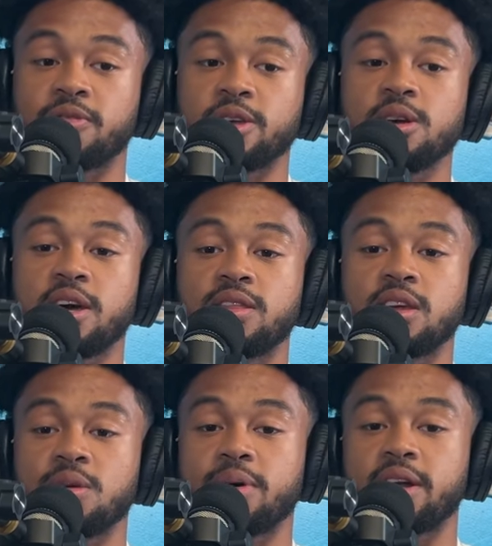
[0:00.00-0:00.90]
Like you gotta
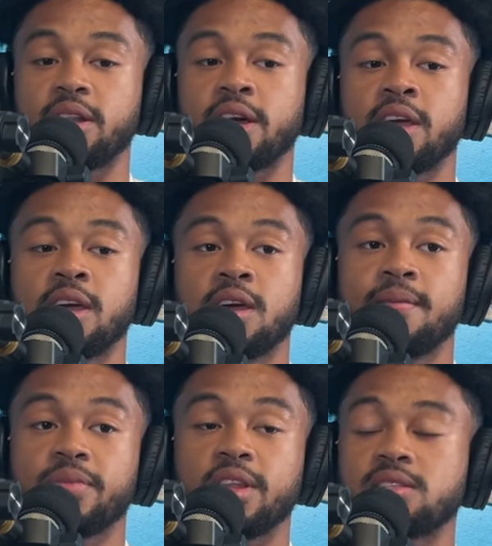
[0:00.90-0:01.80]
think about it like
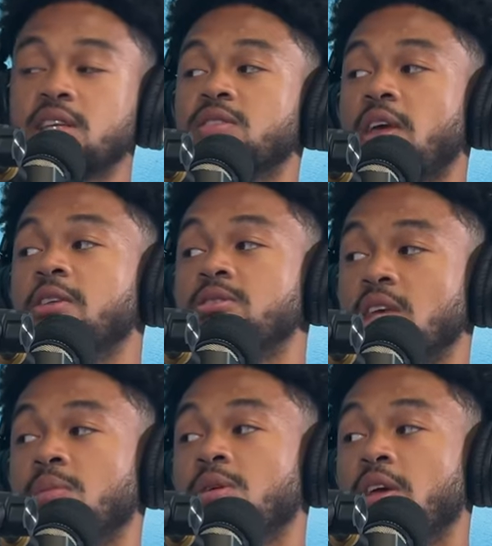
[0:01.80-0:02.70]
in a sense of entertainment.